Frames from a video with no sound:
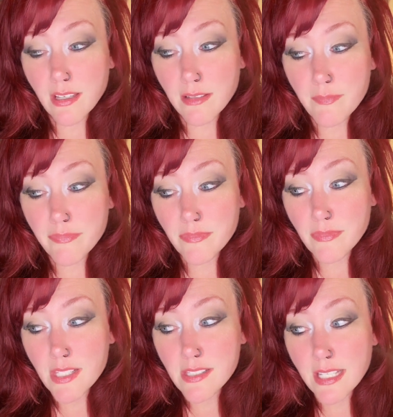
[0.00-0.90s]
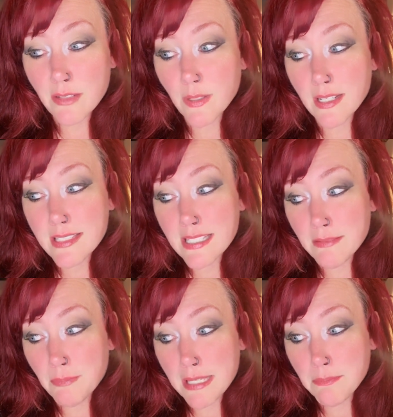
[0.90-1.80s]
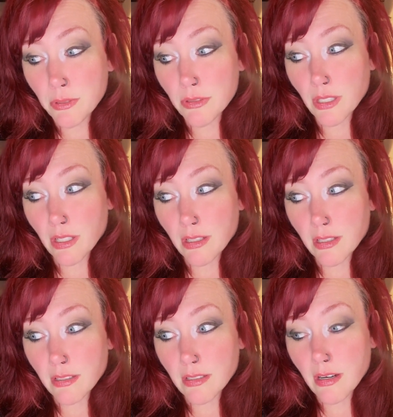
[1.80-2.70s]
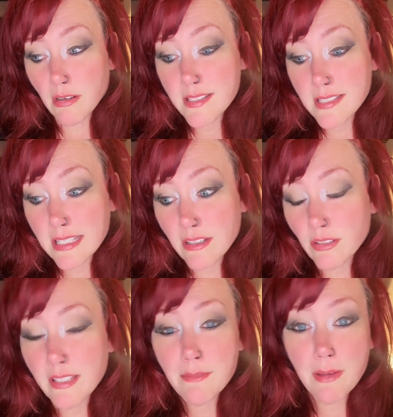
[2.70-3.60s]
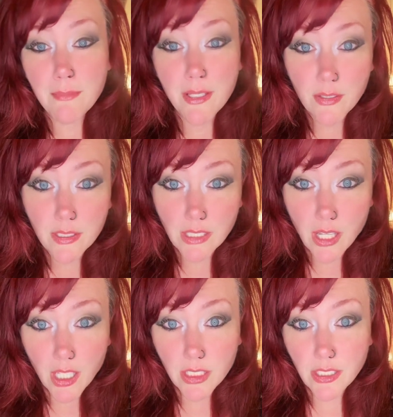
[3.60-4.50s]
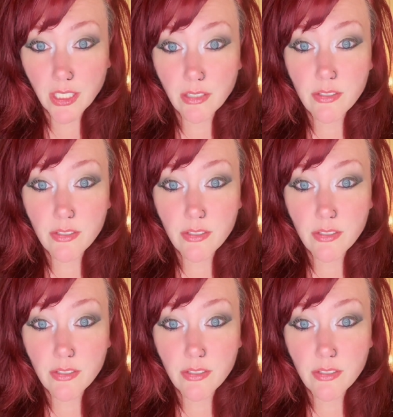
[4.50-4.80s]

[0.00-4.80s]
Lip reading: It's like when I see people are sick, or like my mother-in-law,